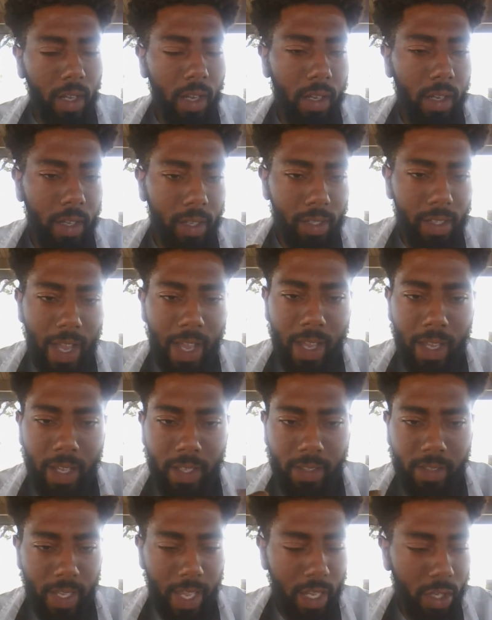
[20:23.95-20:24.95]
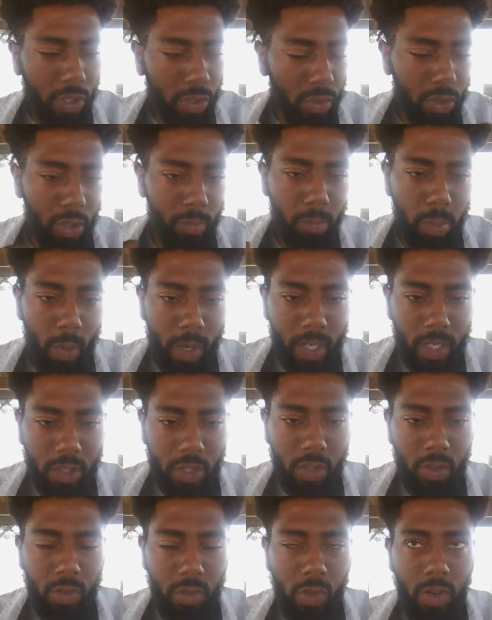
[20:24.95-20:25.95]
uh, guides, angels are bringing
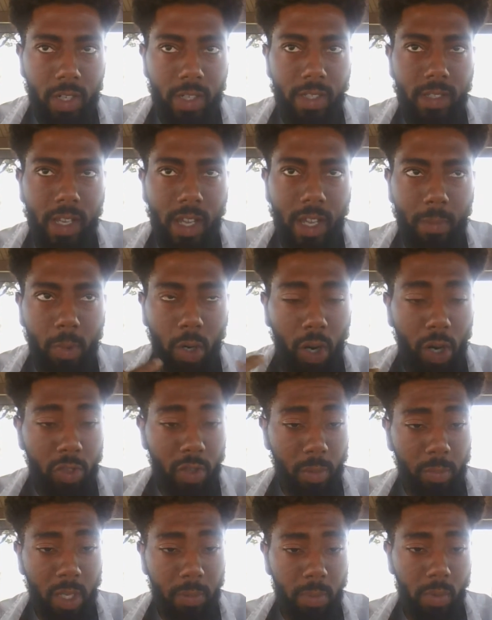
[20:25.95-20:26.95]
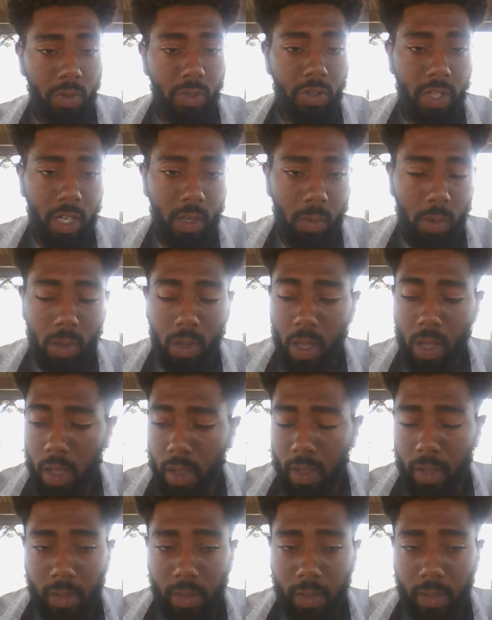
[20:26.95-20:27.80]
to you during this time, or other people in general.